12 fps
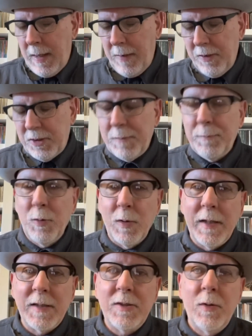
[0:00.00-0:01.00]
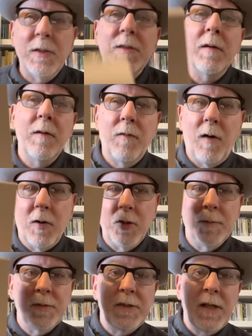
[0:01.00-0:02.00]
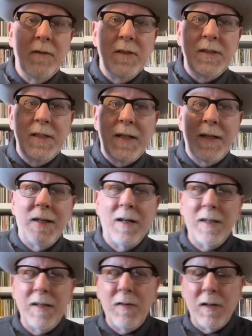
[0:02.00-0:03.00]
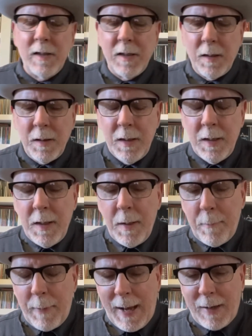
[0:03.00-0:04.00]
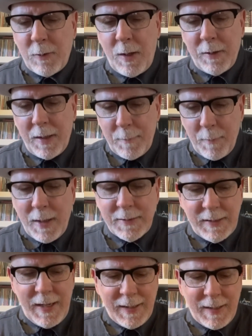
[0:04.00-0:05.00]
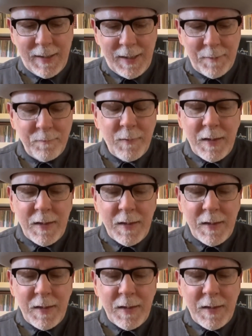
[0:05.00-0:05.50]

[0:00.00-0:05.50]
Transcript: This is Bootleg series volume 17, and I'll give a little background and my take on it.